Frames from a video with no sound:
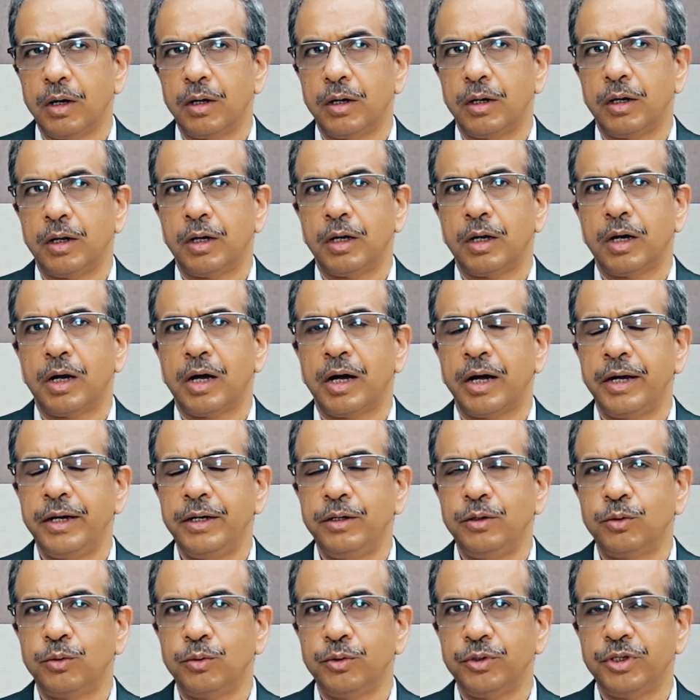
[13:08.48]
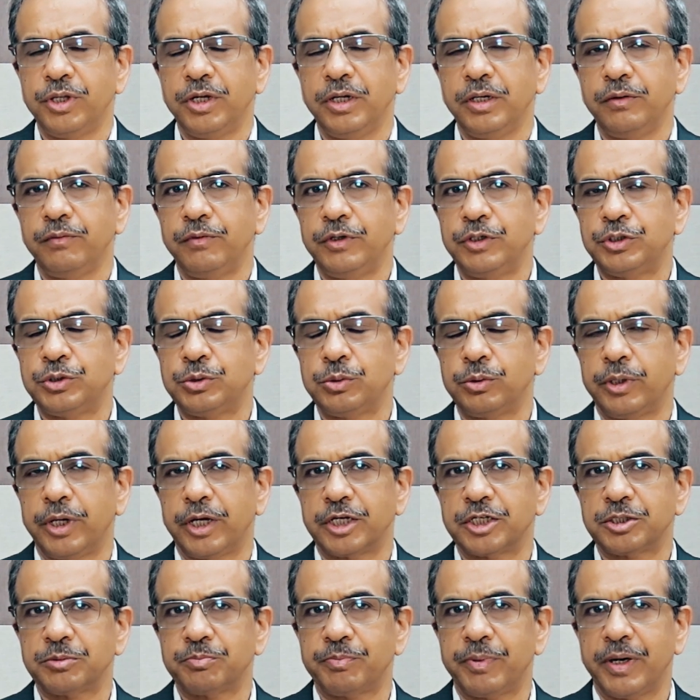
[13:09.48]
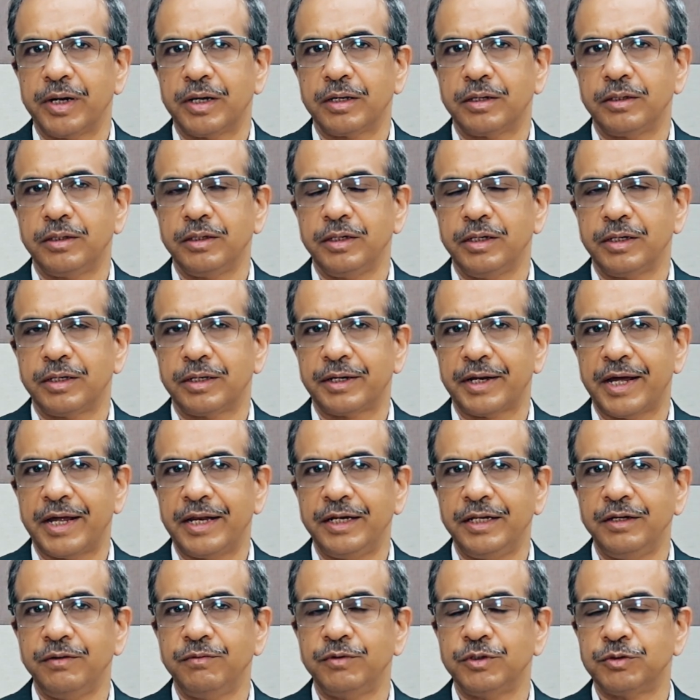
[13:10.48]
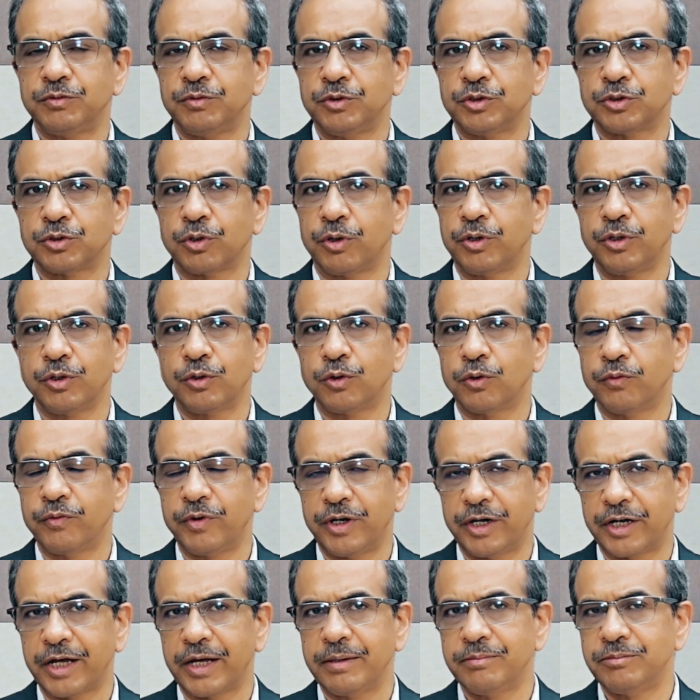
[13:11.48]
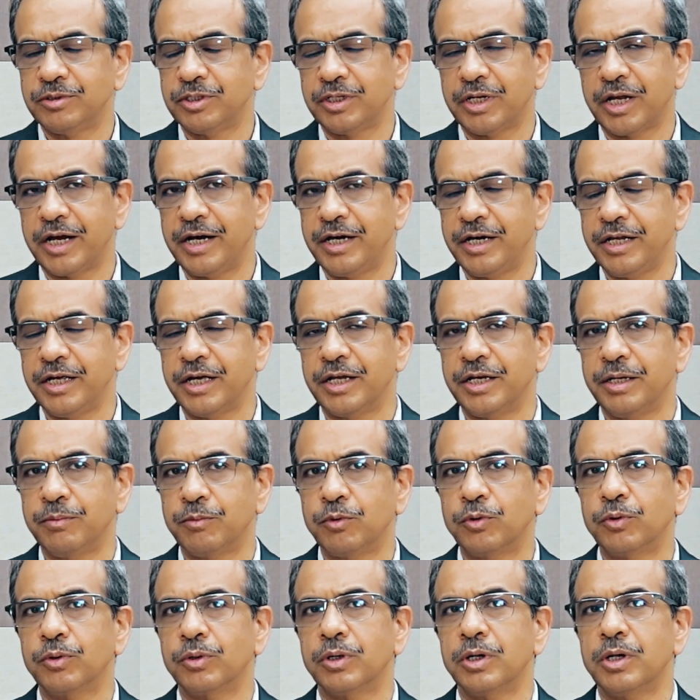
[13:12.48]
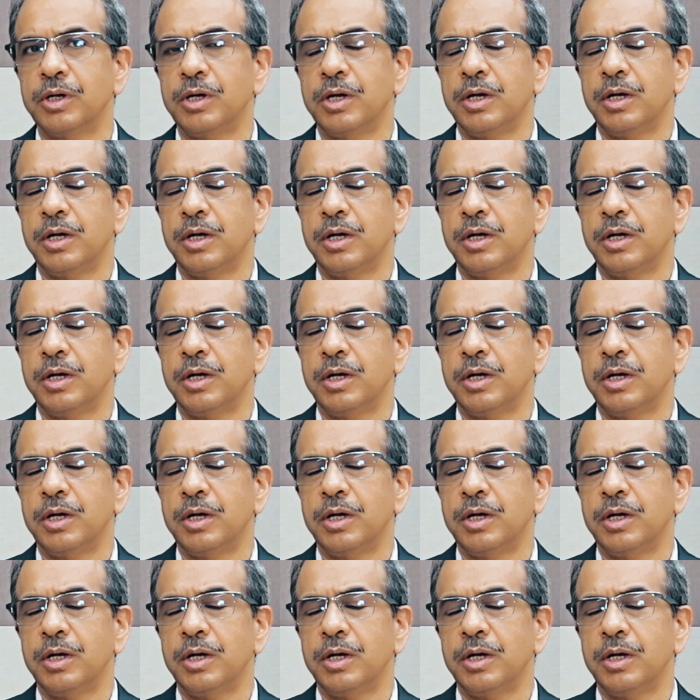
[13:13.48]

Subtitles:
I don't think we should expect the rally which we saw in COVID times in ID anymore.